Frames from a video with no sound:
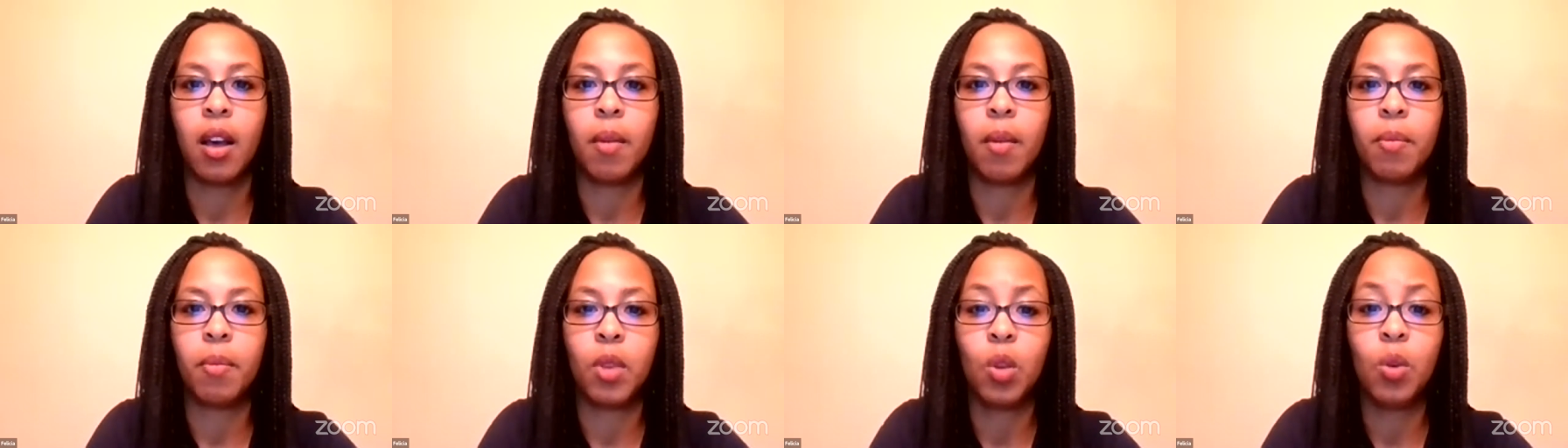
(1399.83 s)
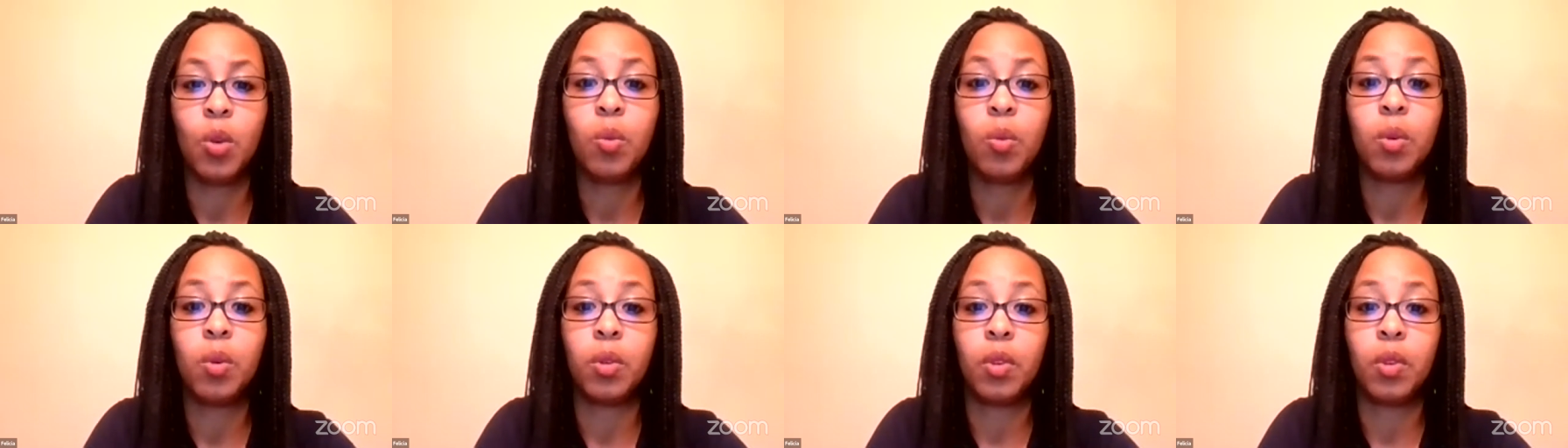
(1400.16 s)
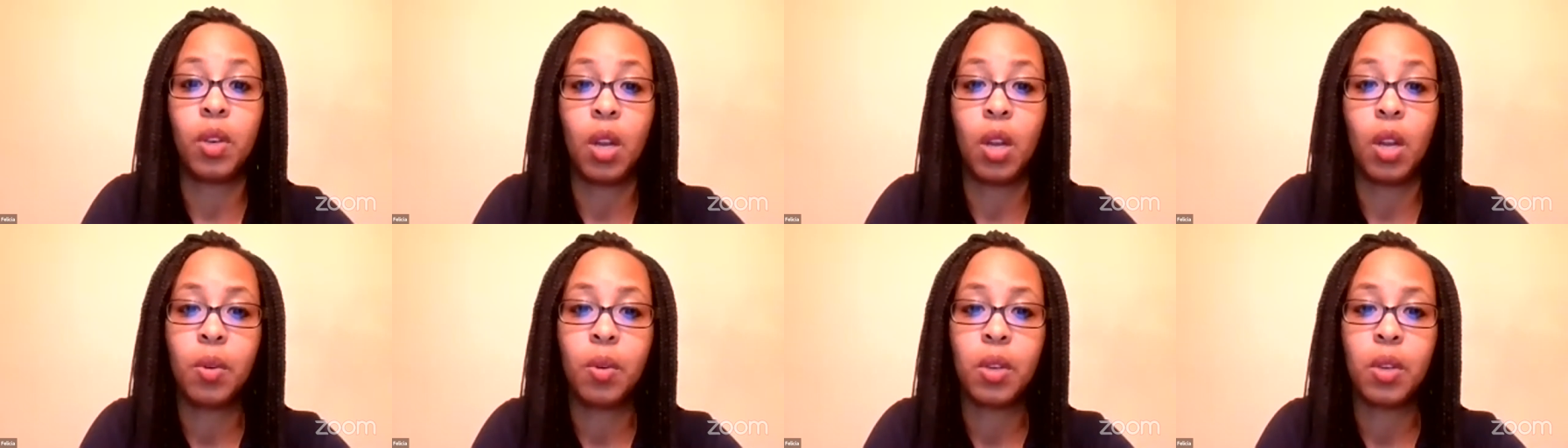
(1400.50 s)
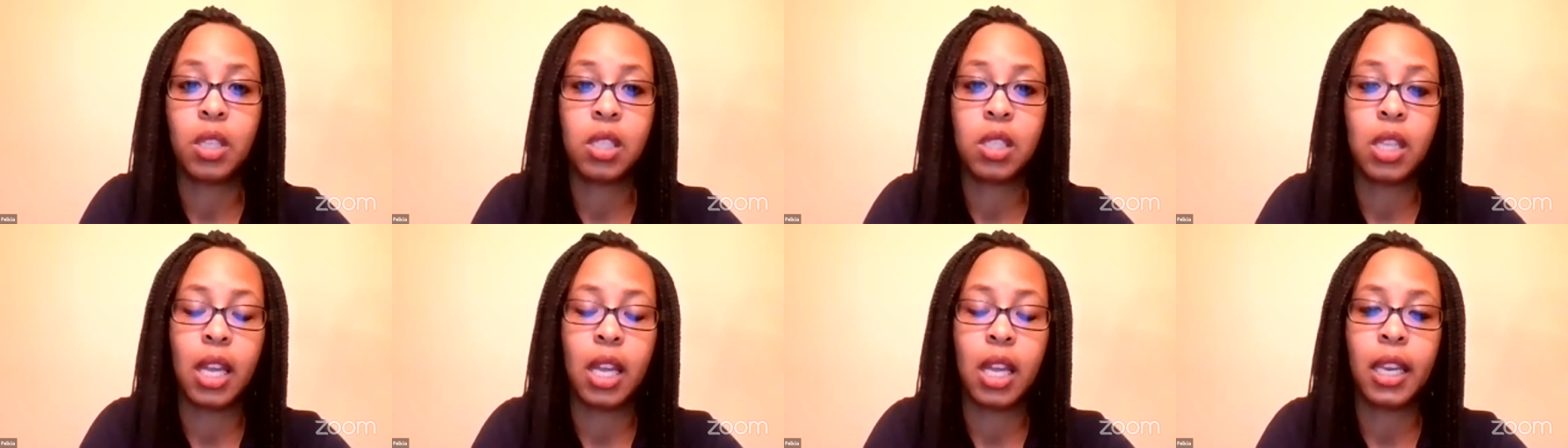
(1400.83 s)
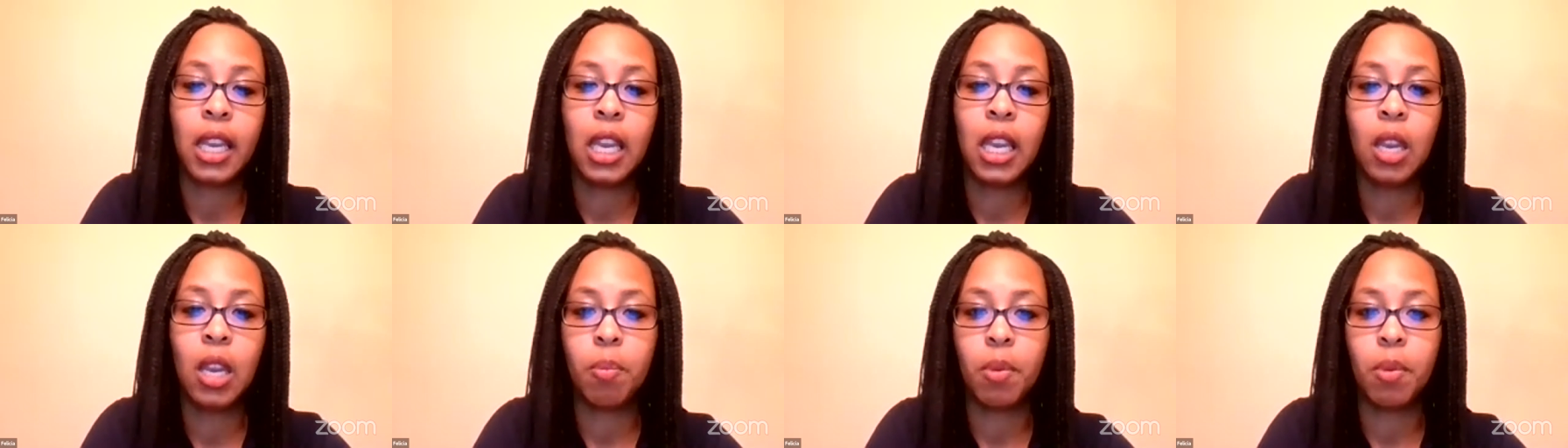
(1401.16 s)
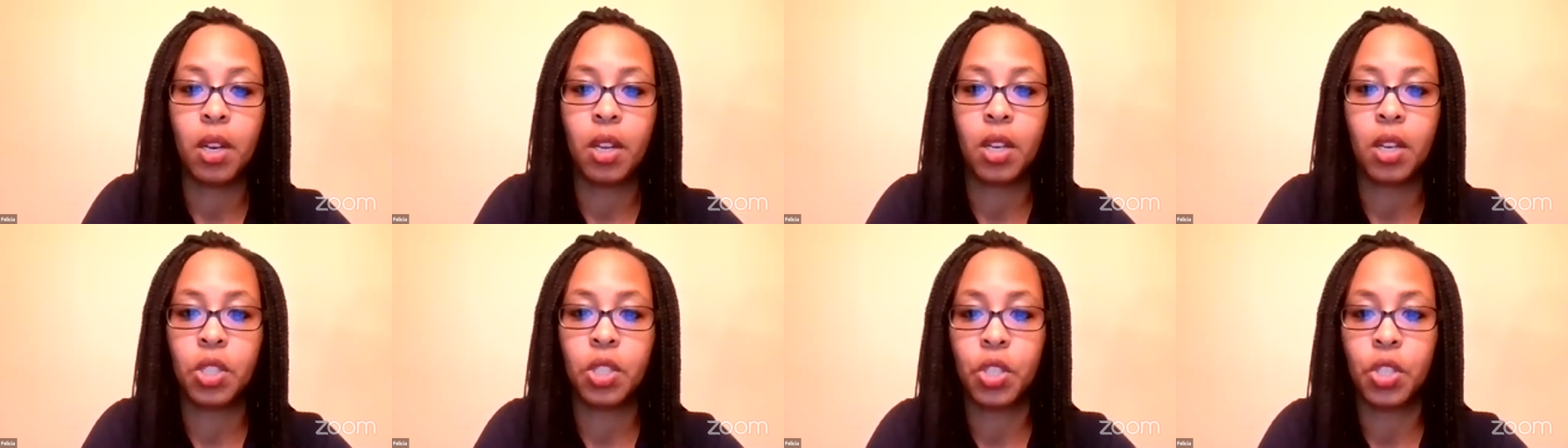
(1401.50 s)
You will notice that keeping
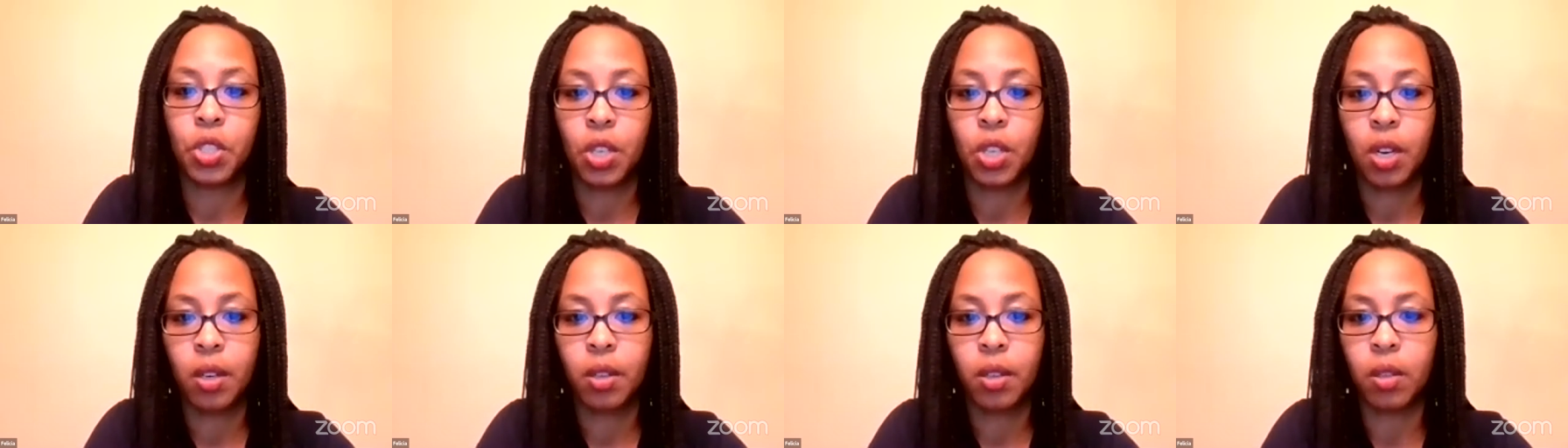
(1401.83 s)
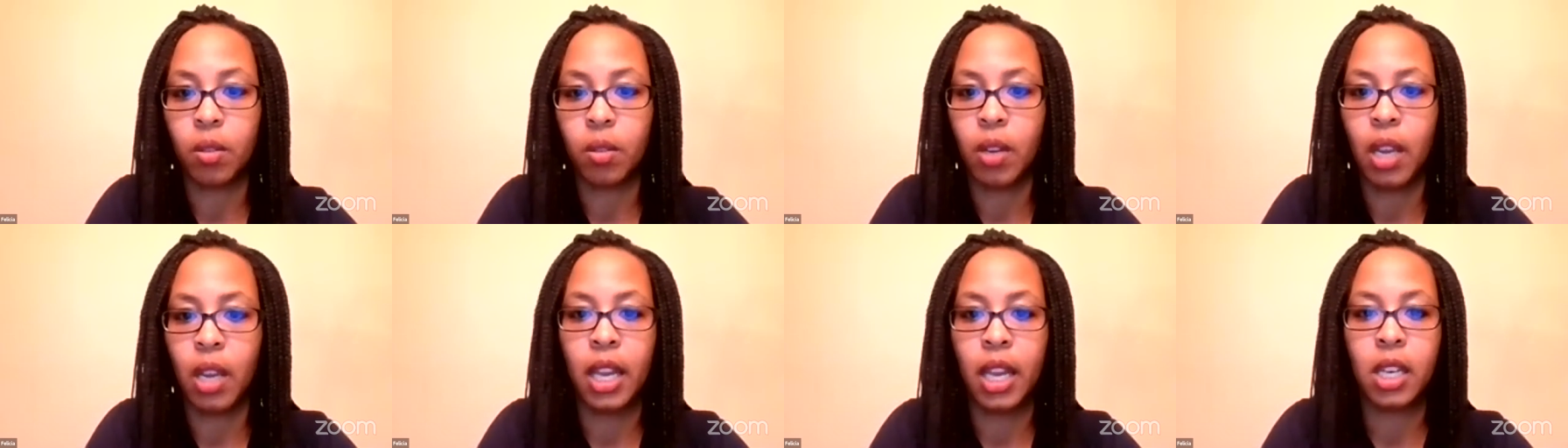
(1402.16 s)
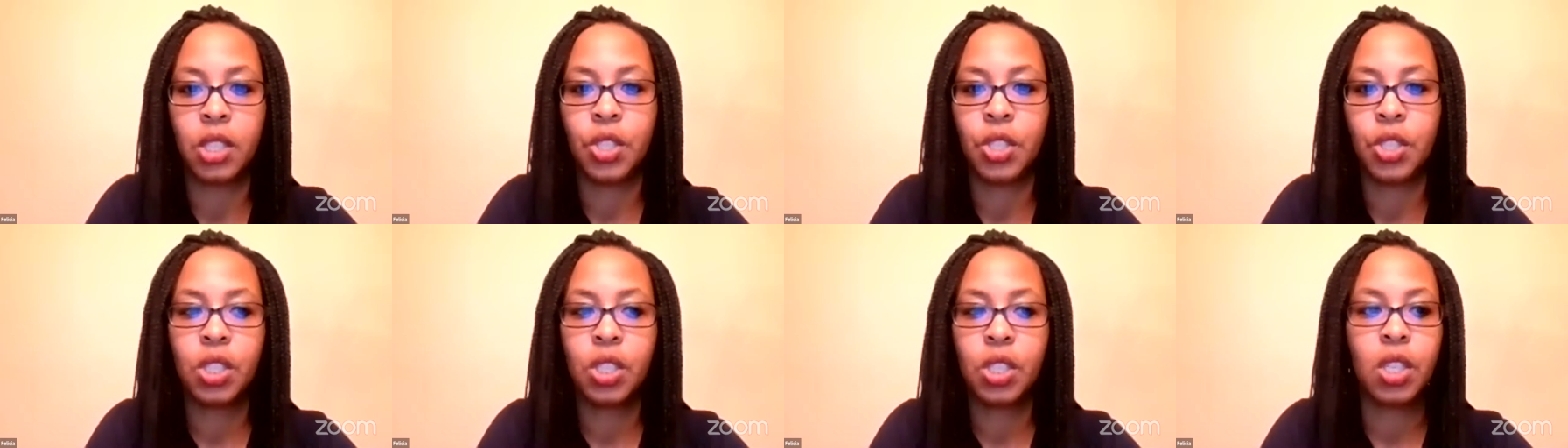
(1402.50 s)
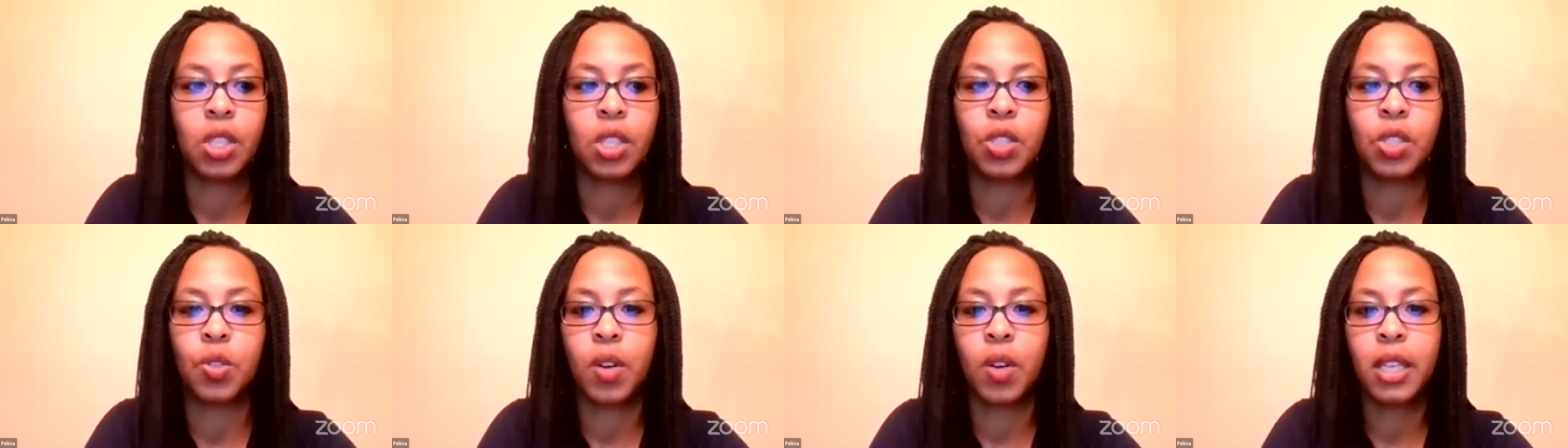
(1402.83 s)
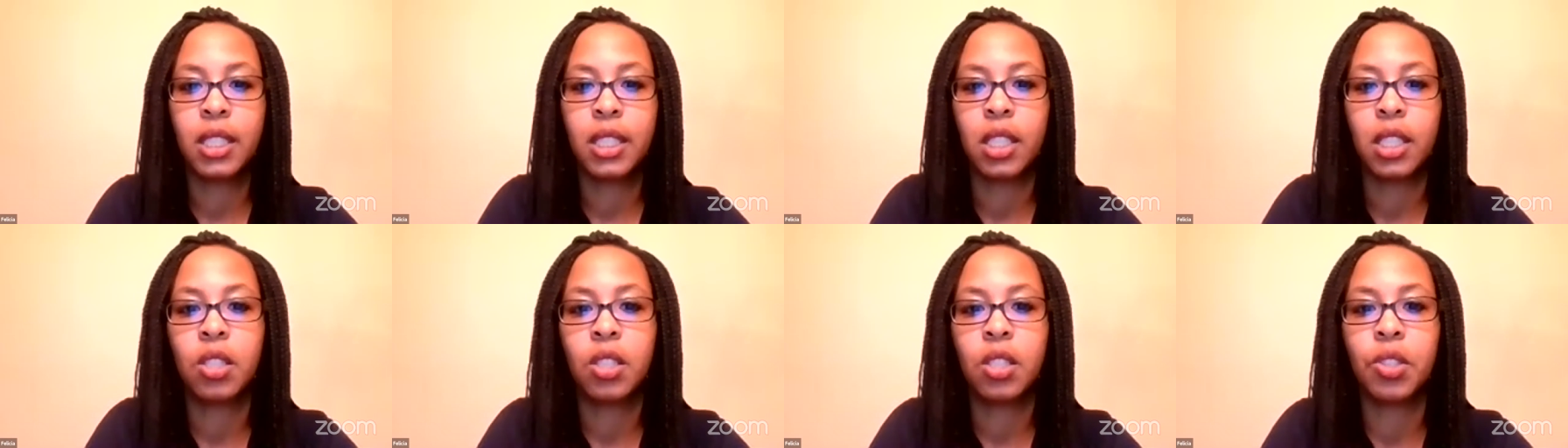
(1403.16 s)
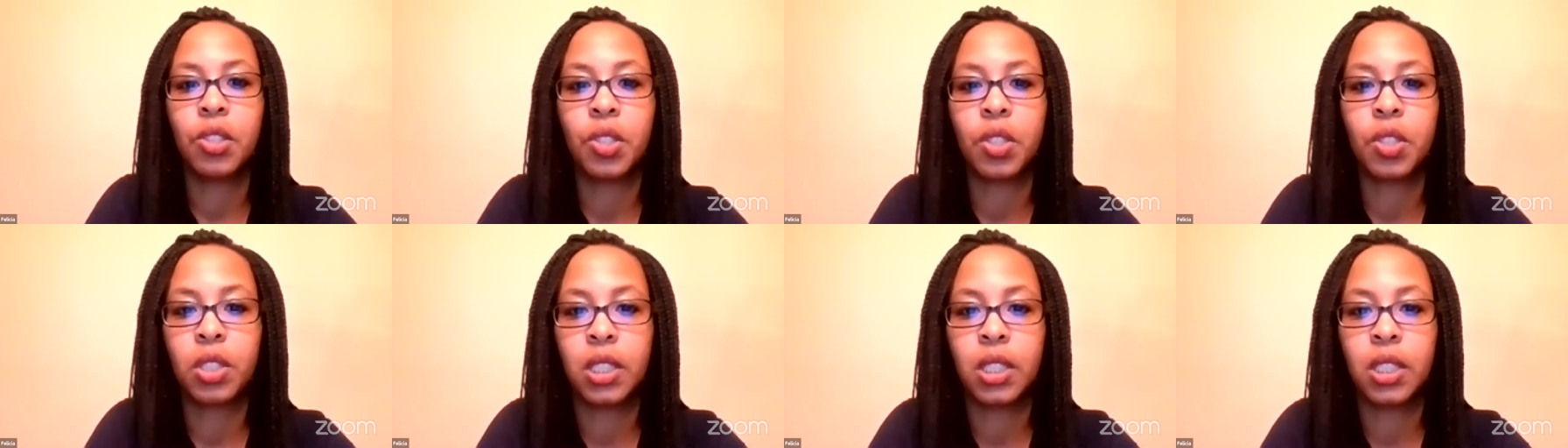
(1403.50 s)
a journal, and just address it to
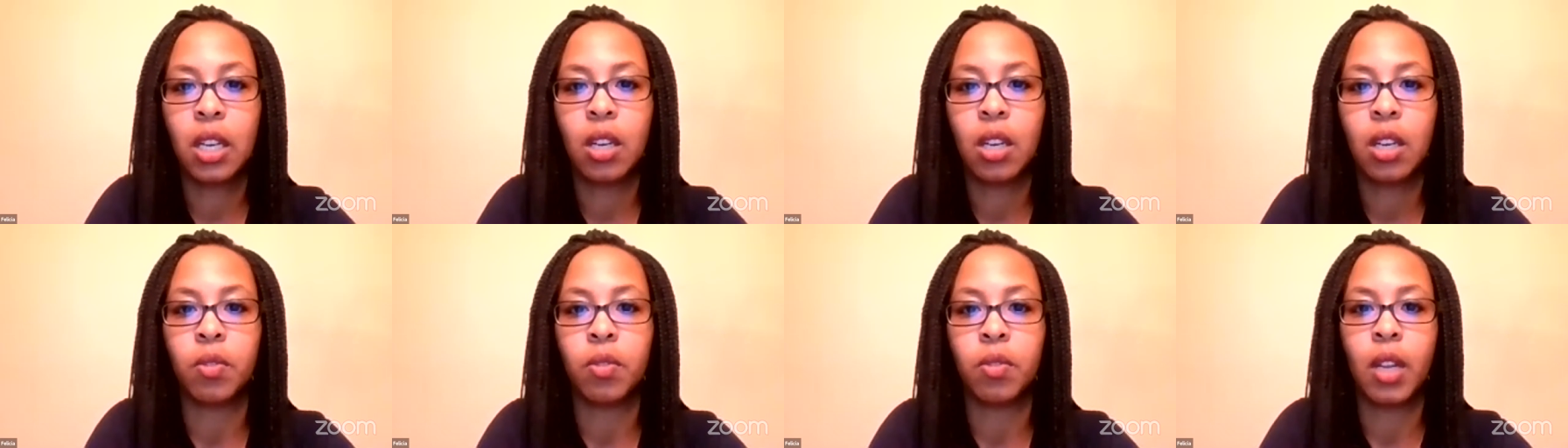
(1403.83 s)
yourself,